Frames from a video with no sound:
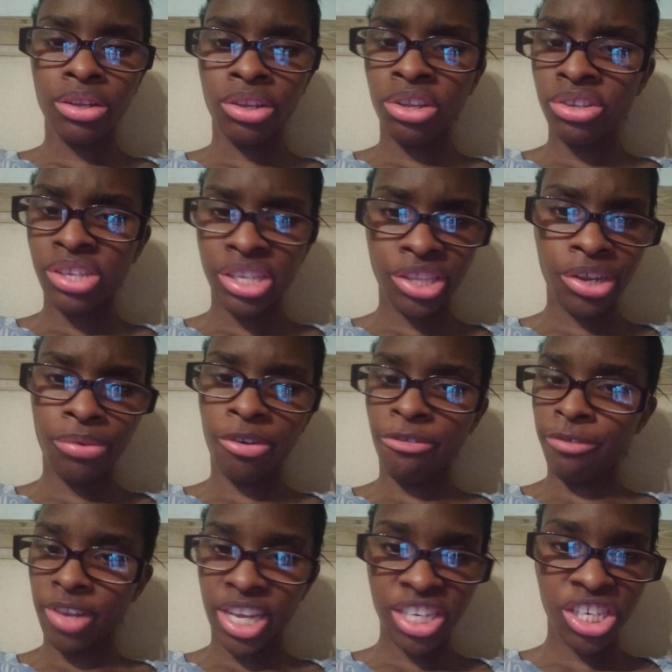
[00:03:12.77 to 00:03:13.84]
looks at their
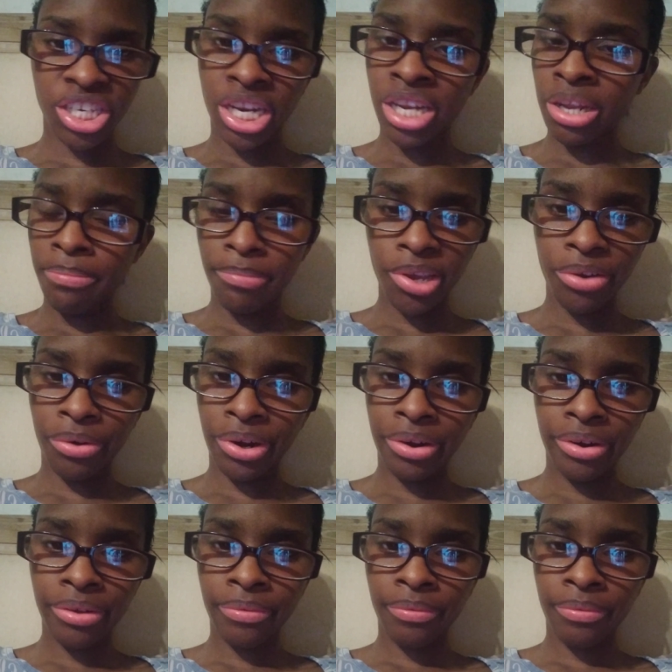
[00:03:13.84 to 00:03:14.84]
reflection in the mirror